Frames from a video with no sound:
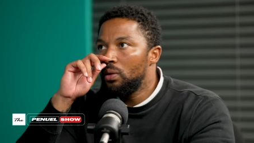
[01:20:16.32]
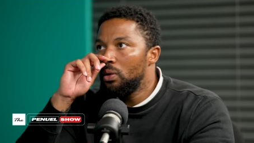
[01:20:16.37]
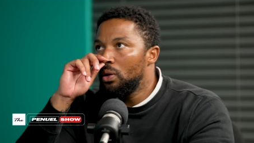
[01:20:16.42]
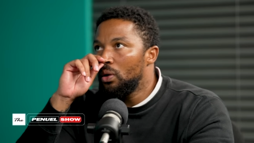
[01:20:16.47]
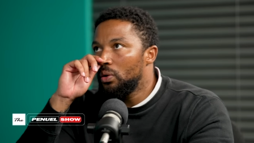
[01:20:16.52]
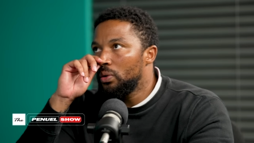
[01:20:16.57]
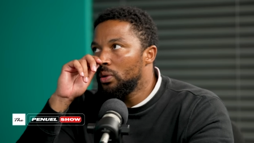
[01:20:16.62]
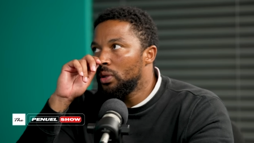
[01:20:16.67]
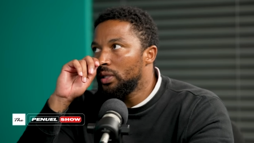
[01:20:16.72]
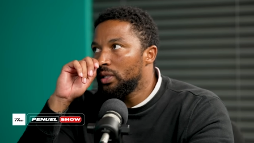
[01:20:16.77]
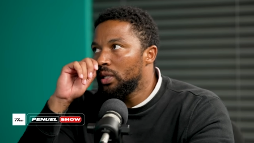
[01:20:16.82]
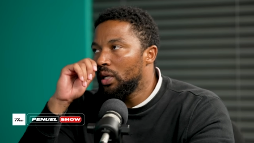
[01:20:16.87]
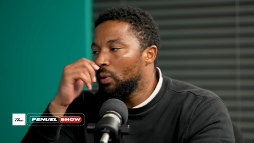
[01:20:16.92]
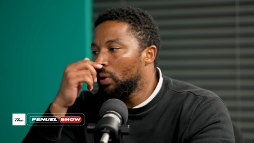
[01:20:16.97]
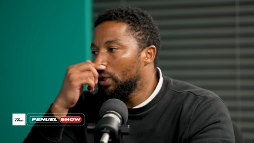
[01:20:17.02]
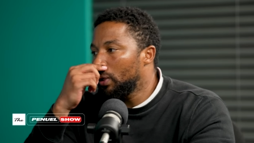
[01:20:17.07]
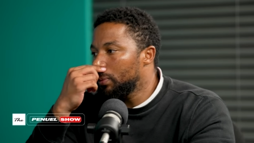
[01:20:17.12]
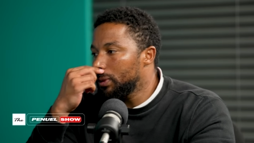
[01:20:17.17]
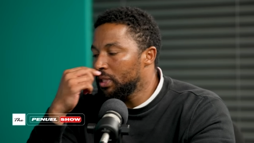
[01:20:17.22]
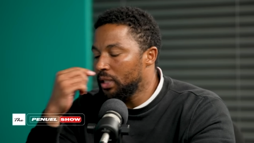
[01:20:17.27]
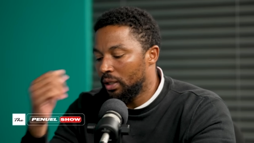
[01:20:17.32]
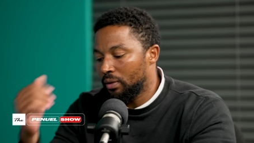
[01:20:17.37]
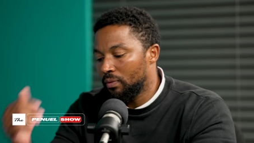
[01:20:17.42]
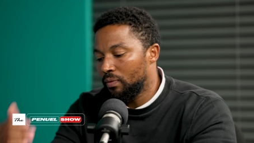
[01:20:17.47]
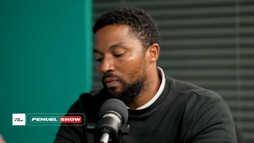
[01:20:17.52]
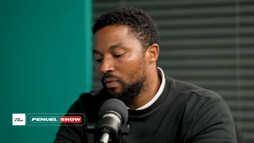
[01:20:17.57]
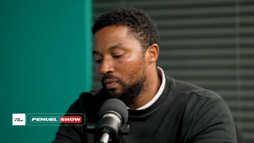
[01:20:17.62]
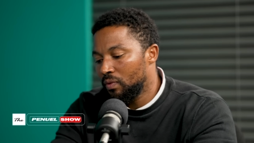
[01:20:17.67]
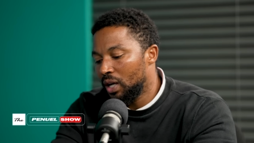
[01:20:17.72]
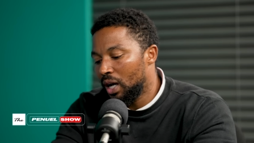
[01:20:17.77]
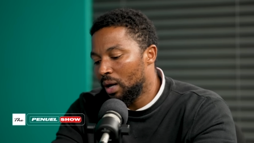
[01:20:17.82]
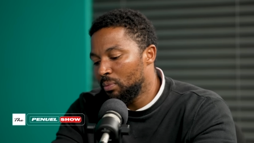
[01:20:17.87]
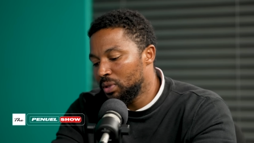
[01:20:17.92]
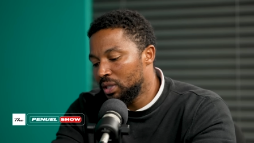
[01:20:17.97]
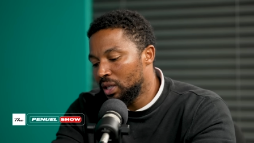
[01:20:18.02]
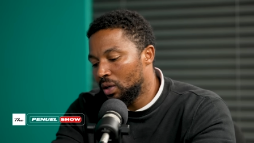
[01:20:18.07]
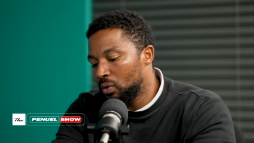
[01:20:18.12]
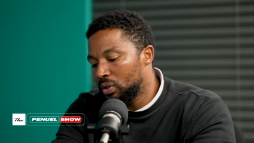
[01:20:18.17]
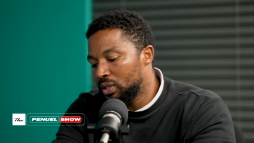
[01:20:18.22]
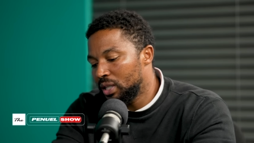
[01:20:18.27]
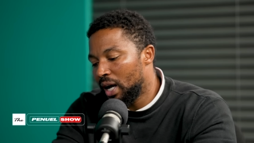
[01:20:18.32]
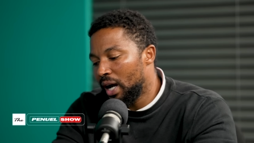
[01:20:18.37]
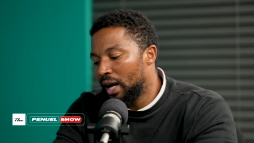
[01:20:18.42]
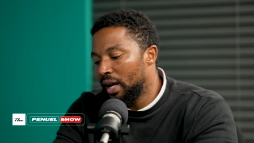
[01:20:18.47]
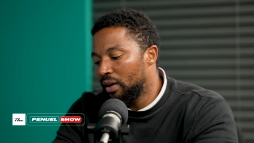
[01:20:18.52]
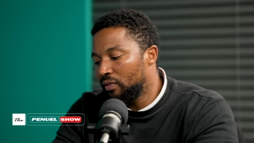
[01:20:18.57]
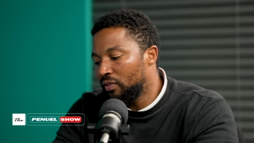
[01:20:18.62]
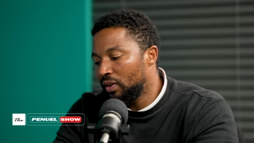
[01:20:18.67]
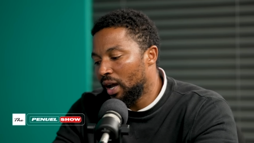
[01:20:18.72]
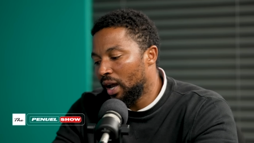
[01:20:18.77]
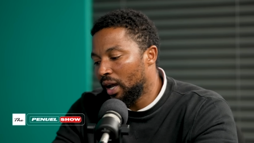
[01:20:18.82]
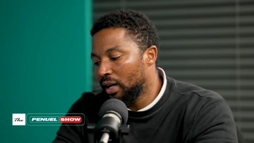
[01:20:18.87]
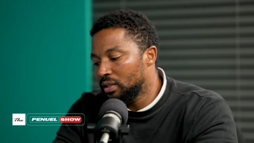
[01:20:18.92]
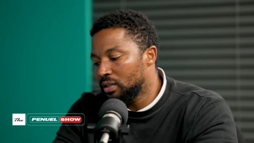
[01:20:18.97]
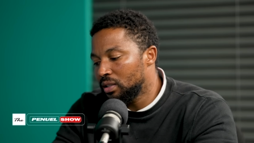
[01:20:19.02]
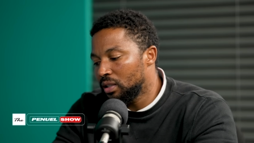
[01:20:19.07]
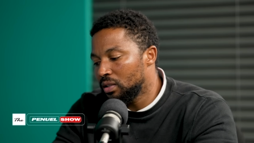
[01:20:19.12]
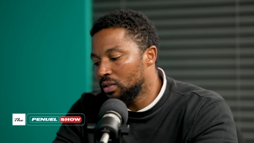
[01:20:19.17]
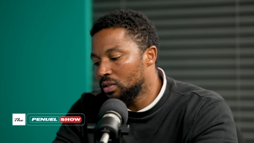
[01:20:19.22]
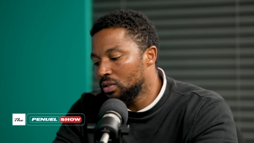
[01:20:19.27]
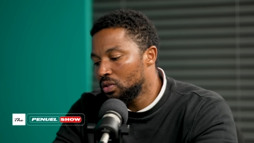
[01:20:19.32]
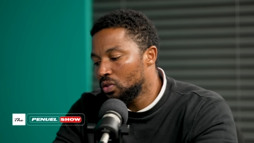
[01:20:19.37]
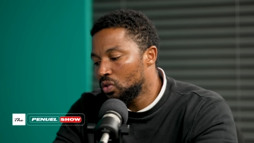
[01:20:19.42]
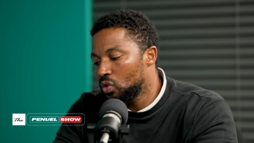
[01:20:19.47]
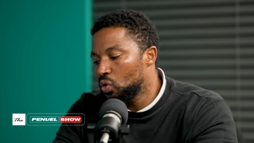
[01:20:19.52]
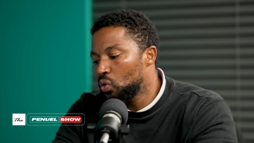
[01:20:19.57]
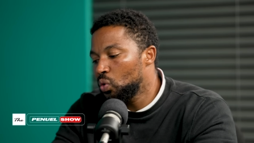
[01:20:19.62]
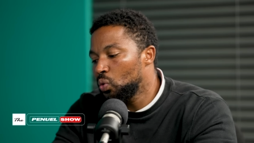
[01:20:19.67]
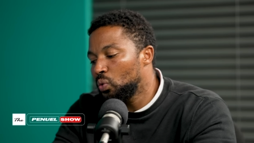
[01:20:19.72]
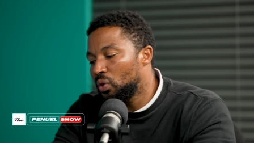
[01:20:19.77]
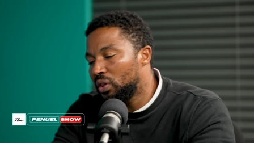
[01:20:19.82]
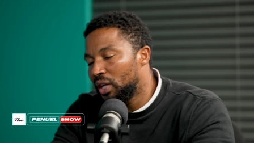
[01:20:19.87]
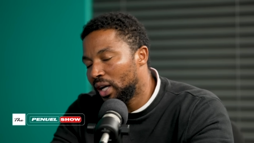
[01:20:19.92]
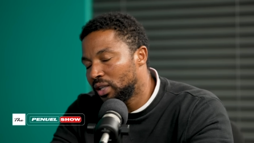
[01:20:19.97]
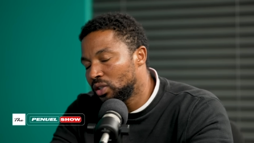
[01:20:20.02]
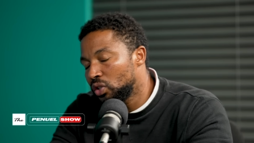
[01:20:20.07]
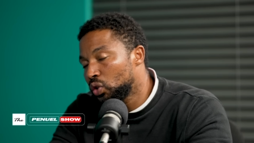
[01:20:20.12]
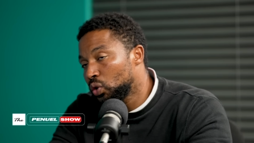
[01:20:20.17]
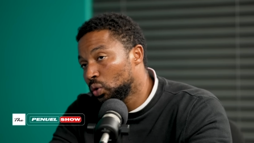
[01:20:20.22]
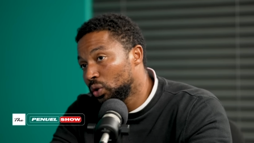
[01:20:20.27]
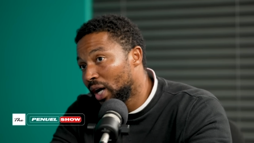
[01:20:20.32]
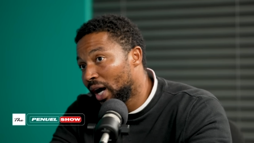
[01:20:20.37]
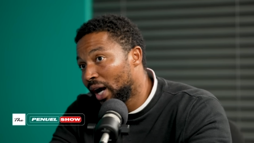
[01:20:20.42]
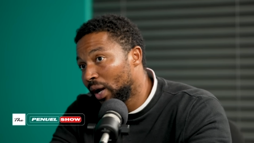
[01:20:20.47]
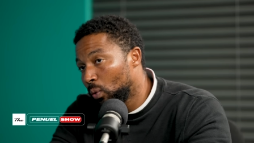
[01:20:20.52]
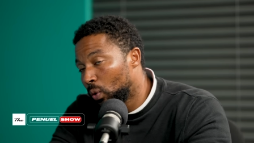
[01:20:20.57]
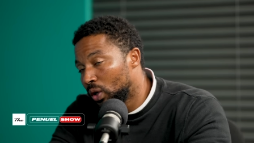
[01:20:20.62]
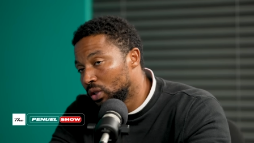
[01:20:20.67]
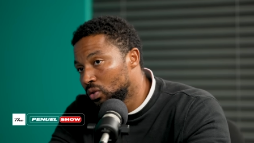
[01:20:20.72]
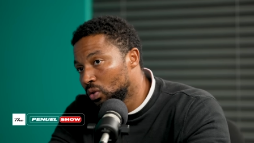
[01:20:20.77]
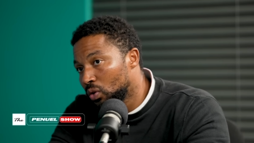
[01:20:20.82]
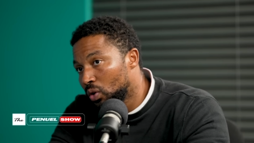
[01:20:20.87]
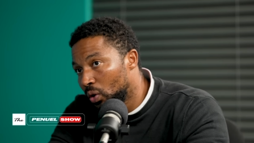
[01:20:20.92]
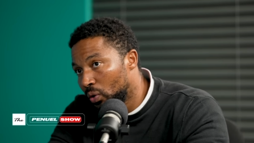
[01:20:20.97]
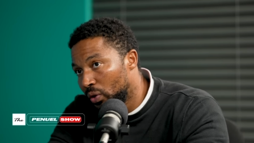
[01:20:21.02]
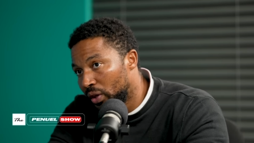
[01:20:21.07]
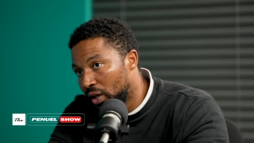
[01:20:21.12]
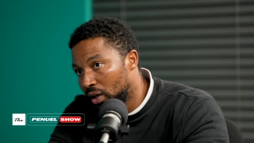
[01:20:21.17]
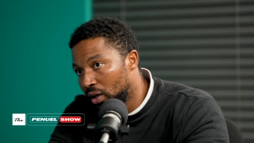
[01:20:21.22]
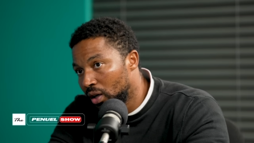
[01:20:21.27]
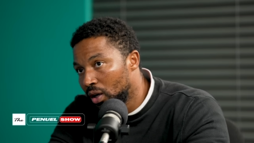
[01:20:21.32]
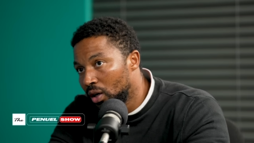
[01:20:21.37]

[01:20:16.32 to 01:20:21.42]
No, you're not hearing what I'm saying. I'm saying I have access to that should I want to go there.